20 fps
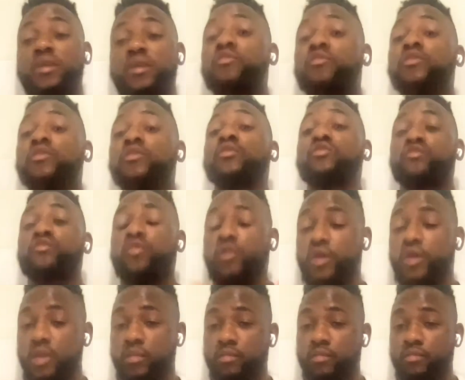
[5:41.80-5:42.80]
difficult for
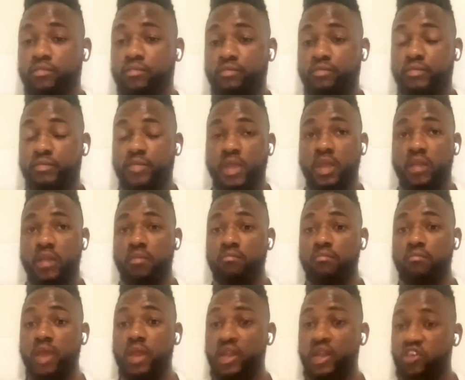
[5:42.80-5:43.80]
him
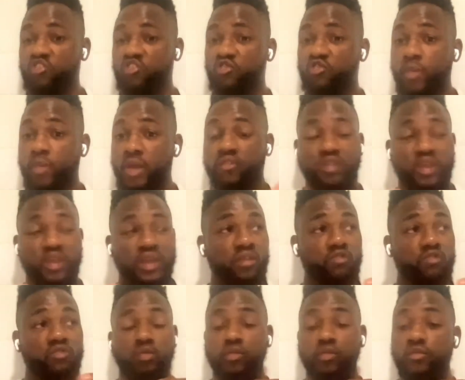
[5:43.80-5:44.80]
in many aspects. I
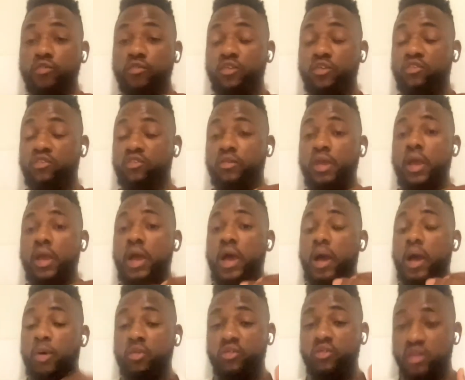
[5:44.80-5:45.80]
can tell first
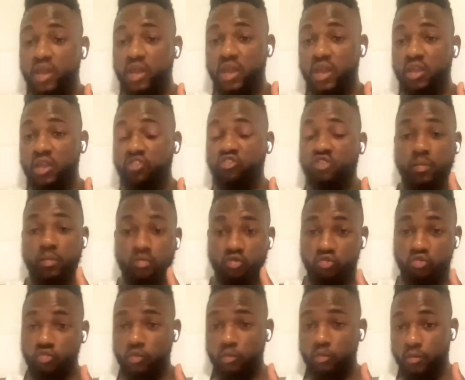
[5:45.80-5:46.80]
about age. I'm
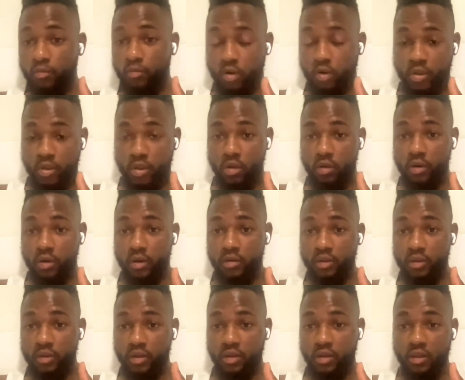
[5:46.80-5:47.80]
super, more younger
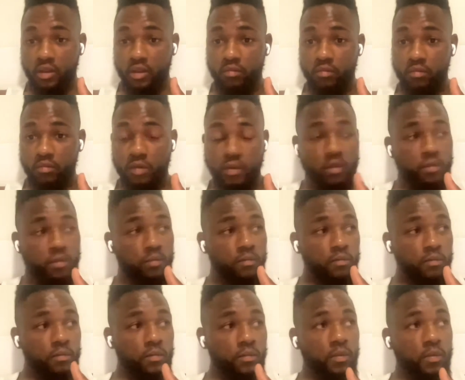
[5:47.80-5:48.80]
than him.
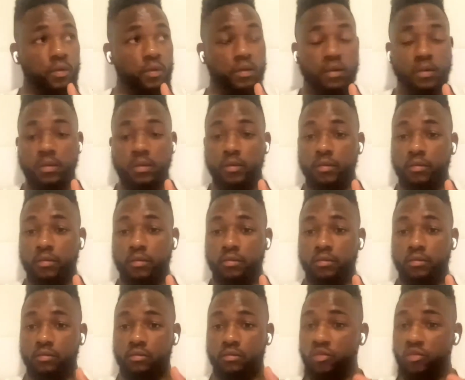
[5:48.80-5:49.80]

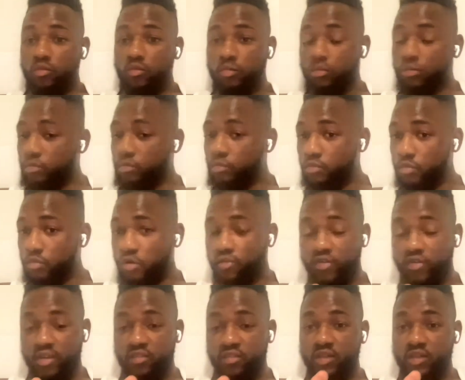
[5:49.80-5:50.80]
Um... more
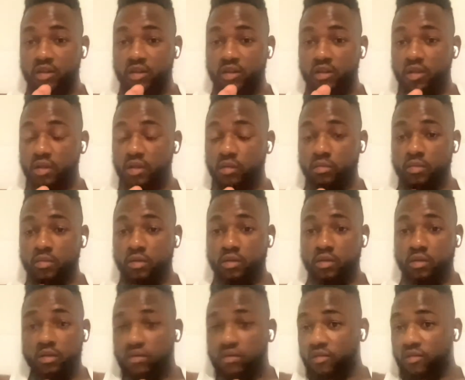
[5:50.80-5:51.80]
fast than him.
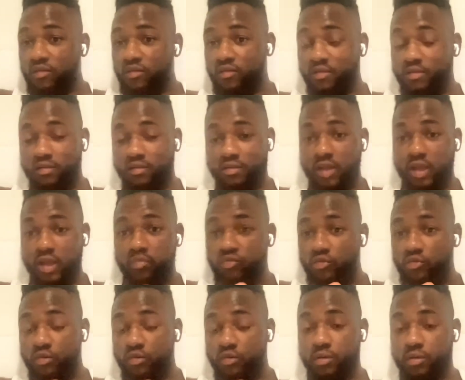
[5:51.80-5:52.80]
This is
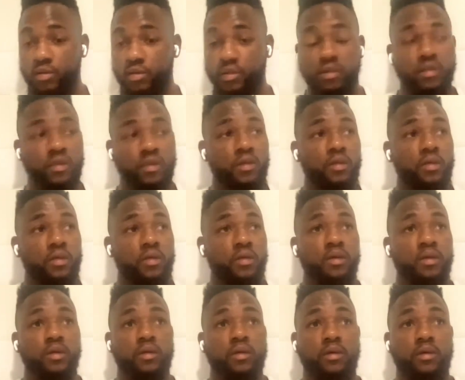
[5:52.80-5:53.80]
absolutely.
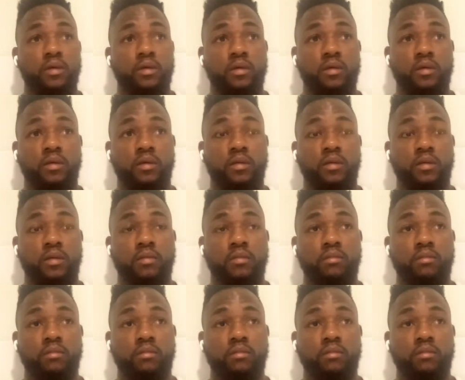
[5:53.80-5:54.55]
Uh,